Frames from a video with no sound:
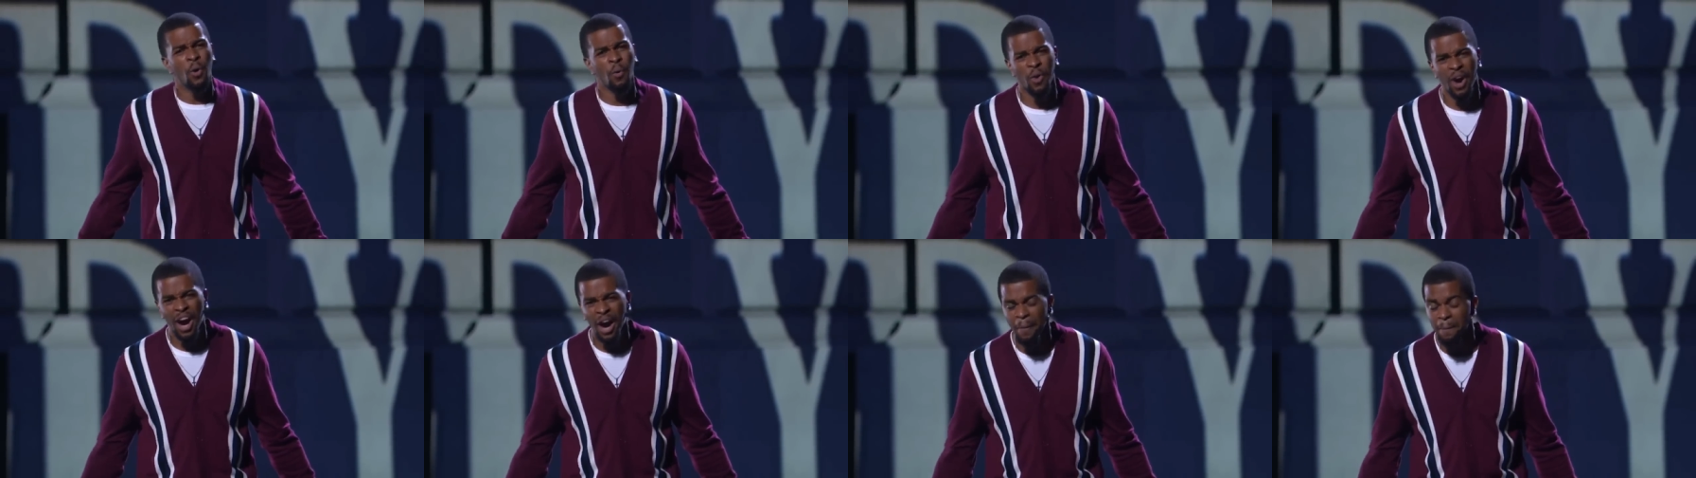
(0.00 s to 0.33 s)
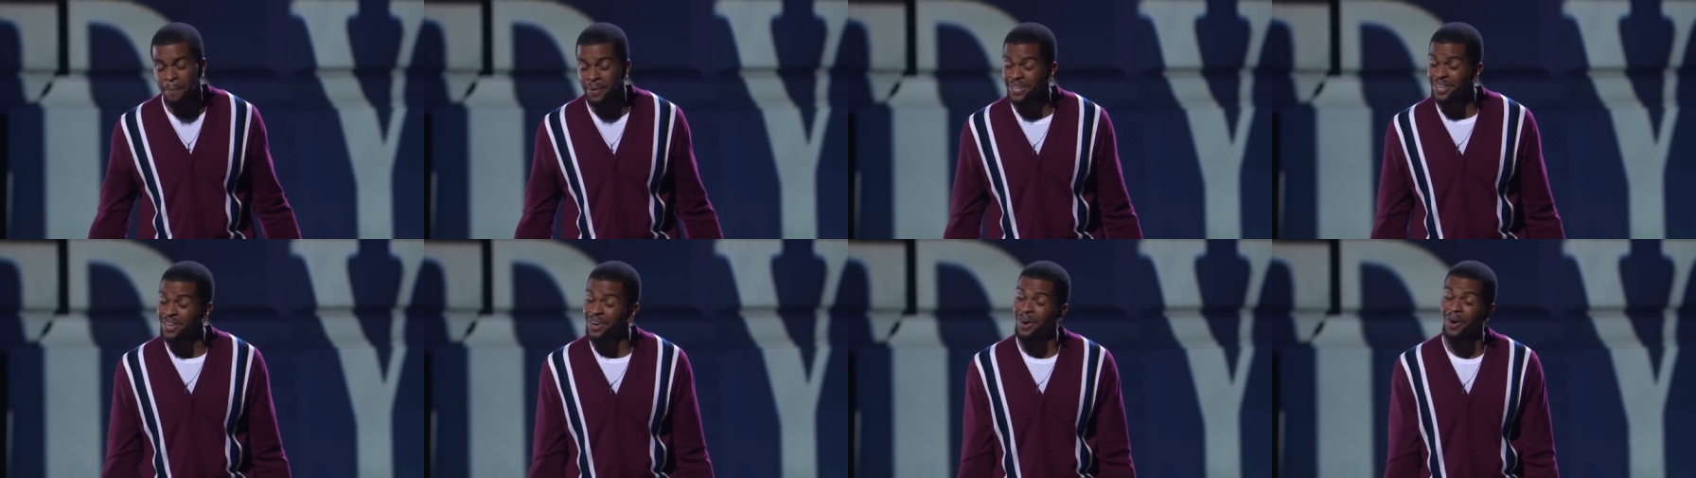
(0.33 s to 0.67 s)
where
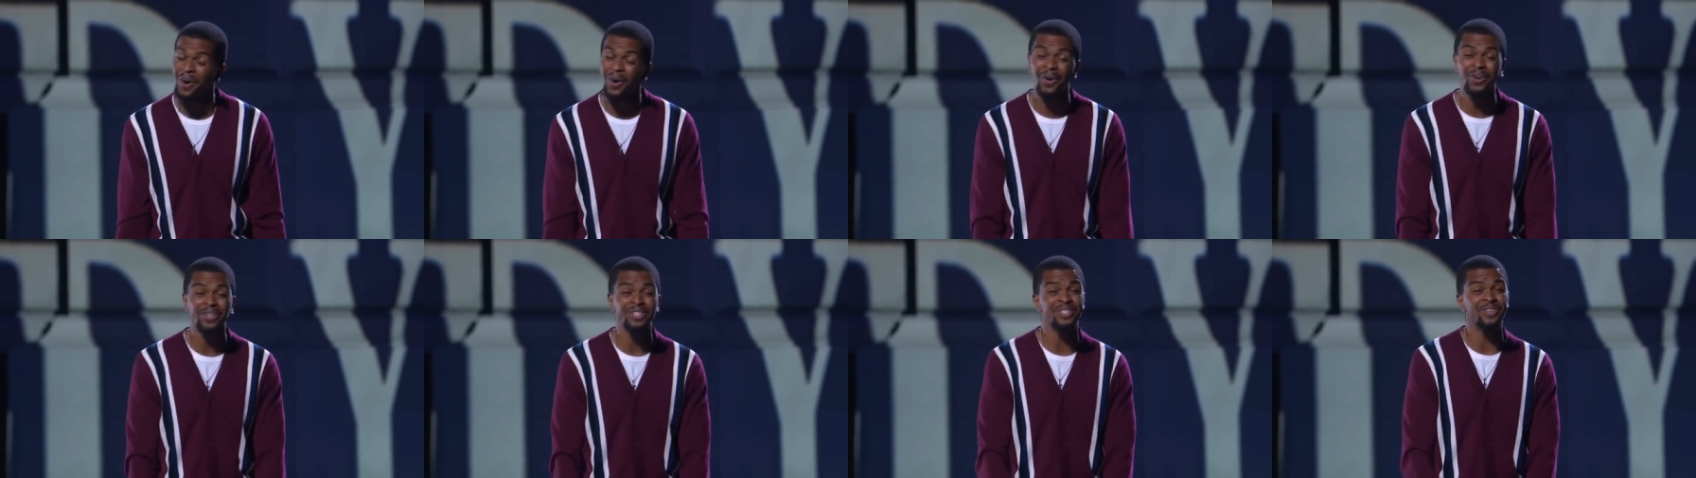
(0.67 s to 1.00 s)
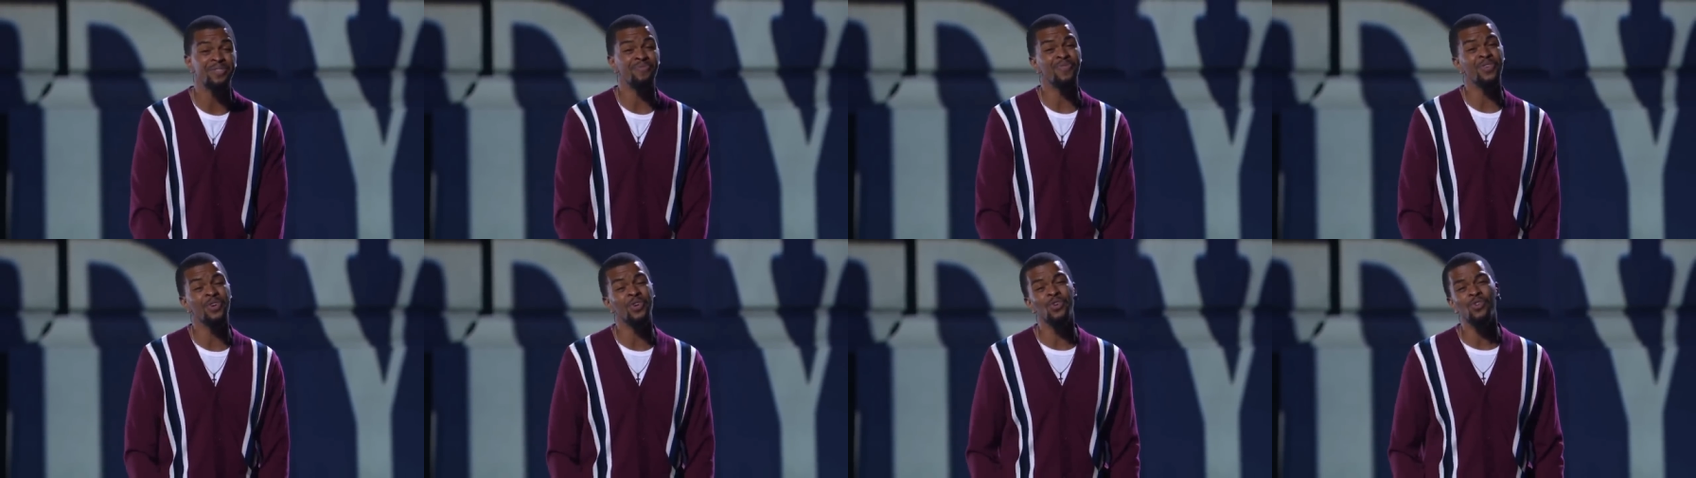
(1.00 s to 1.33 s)
I've been
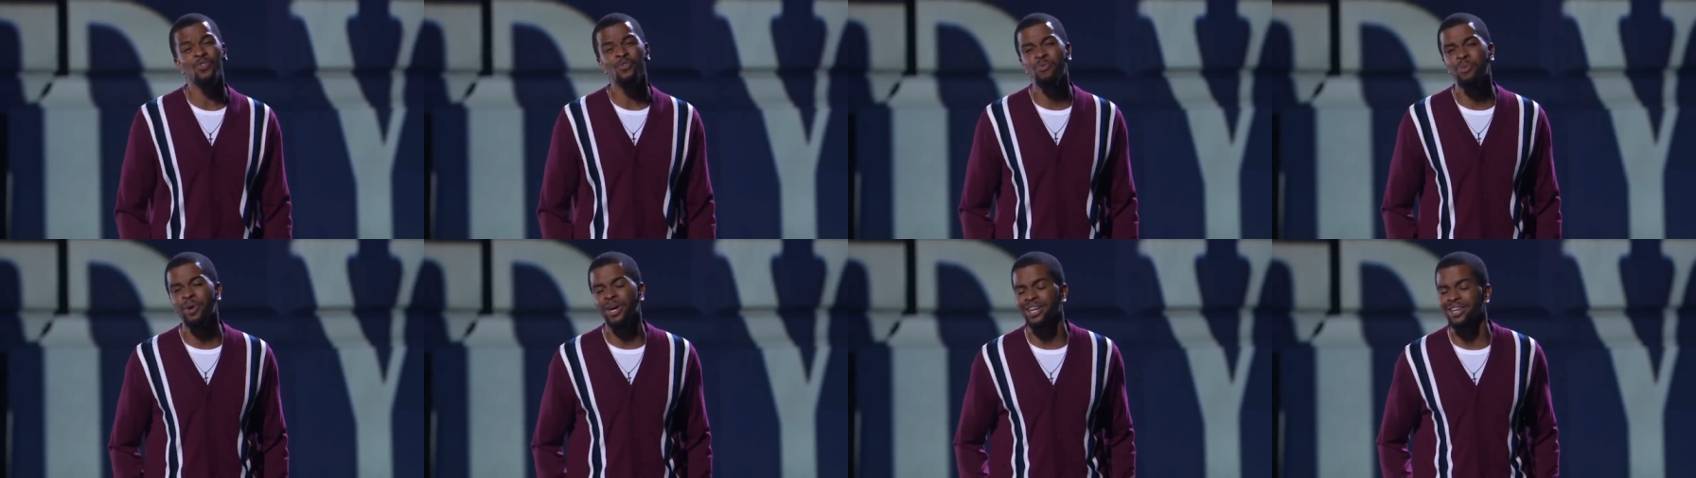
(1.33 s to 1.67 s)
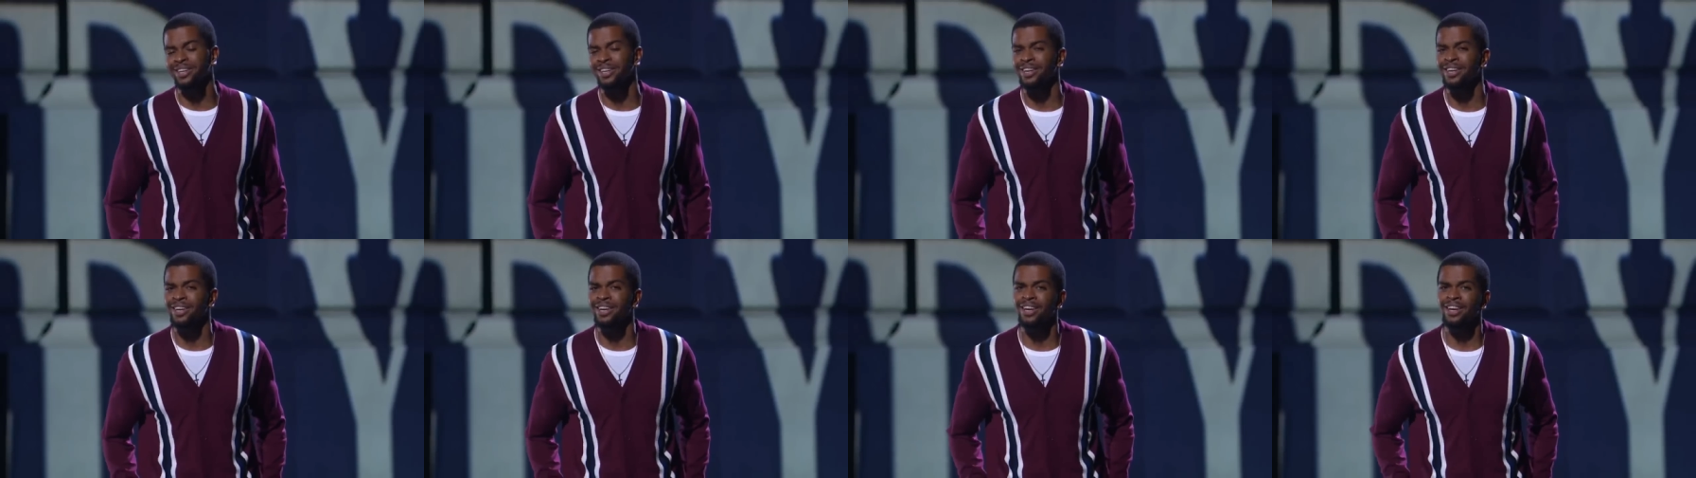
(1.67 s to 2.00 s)
called to move.
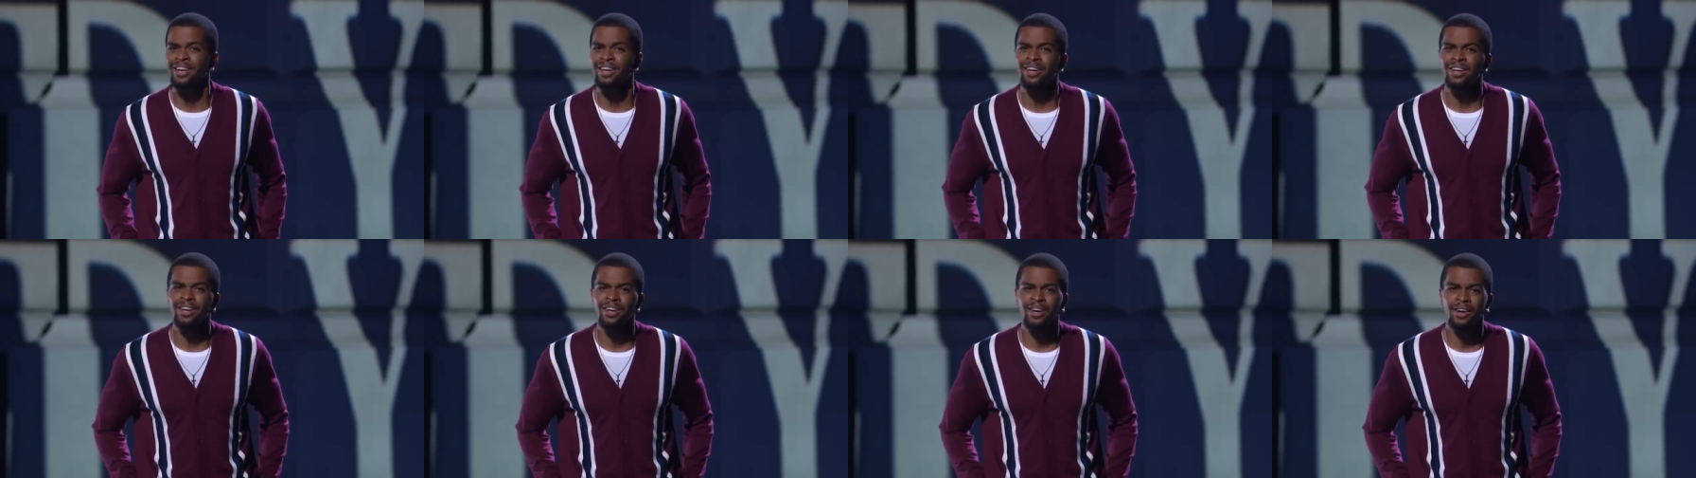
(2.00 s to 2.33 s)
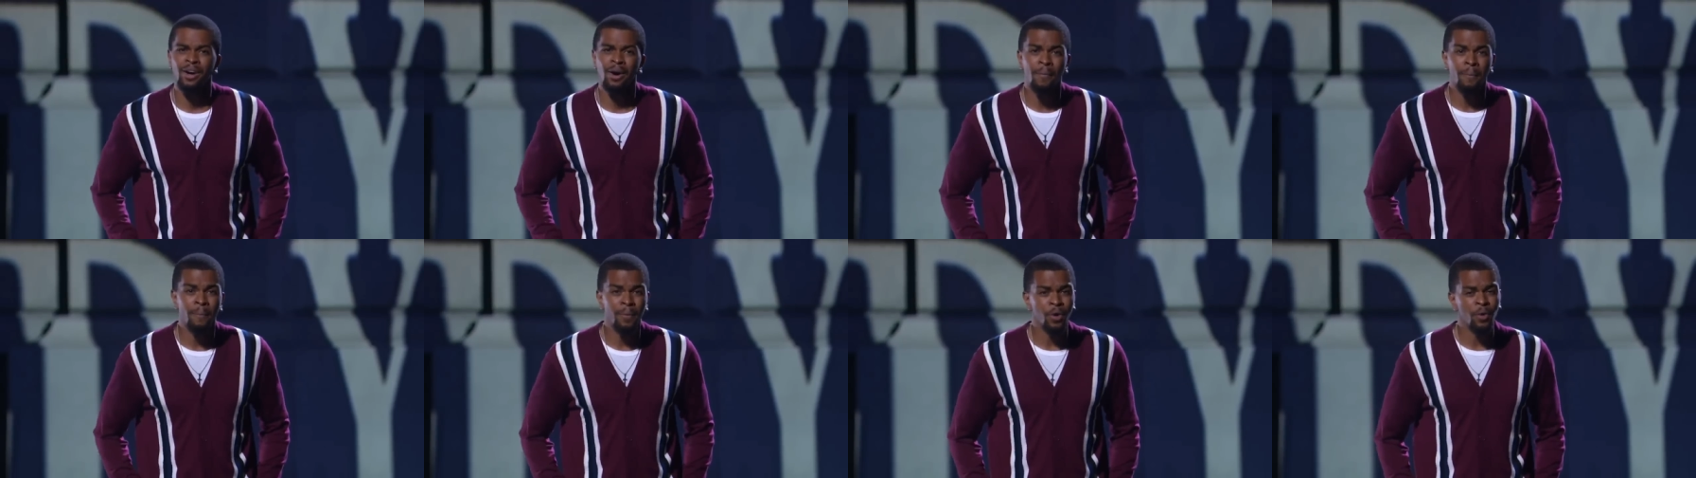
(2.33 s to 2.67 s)
But
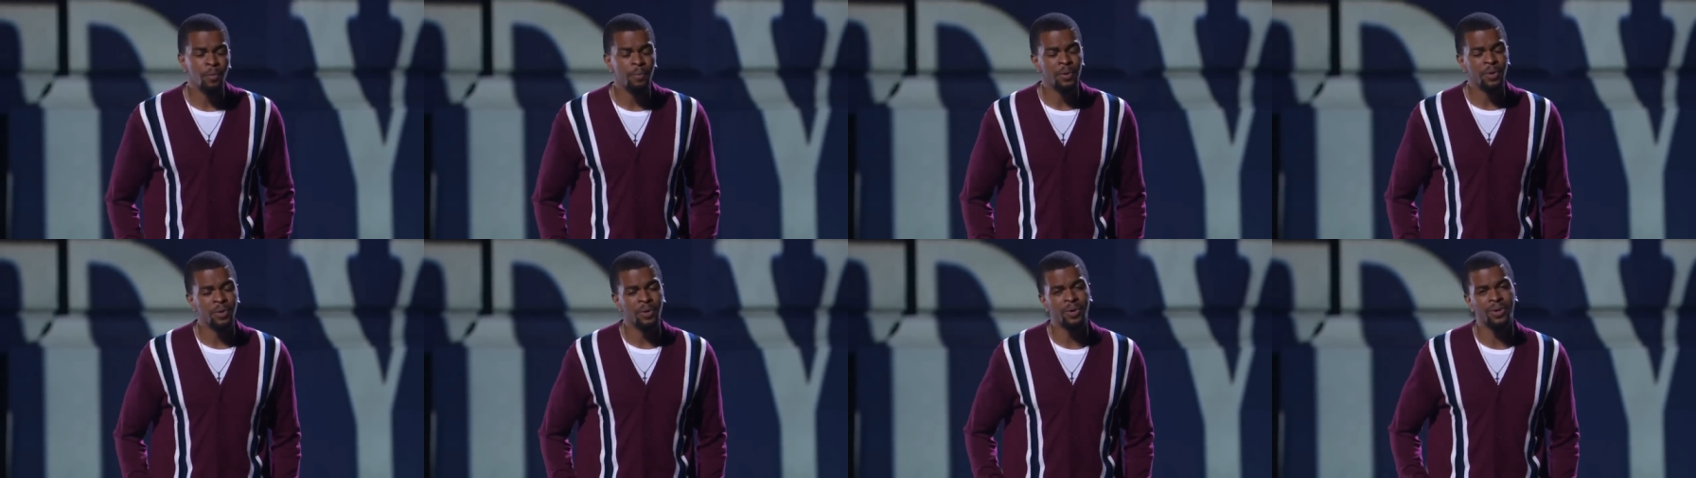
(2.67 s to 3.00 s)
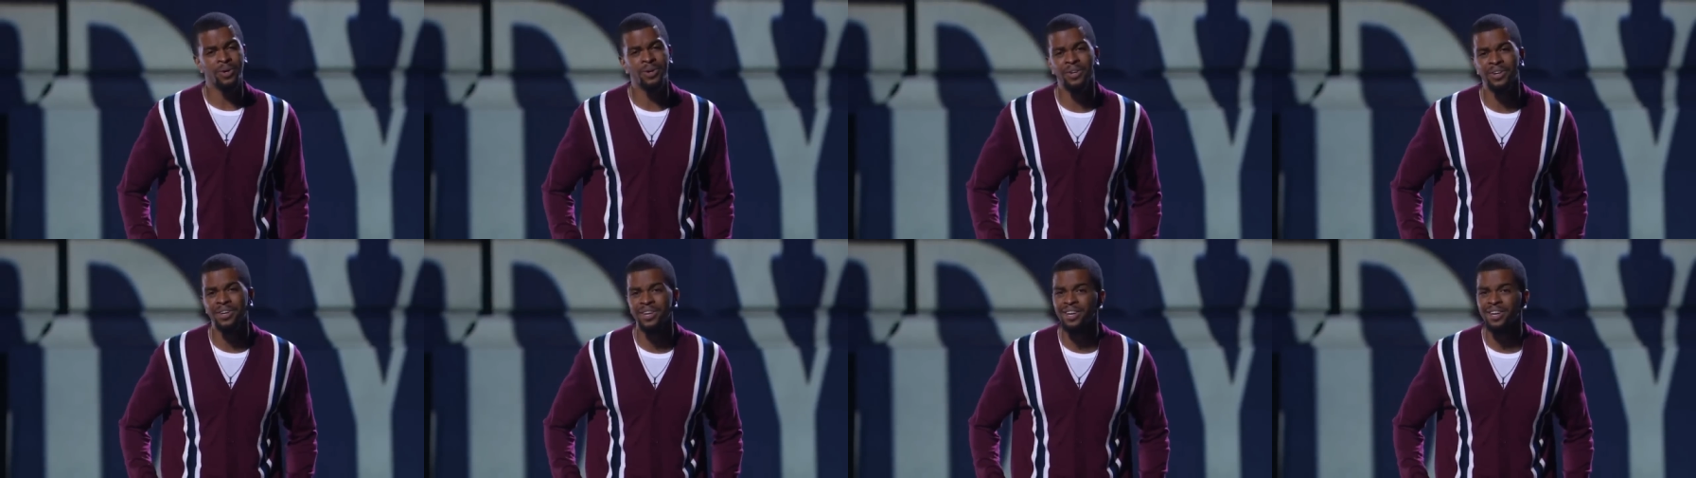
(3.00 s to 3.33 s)
boo-boo,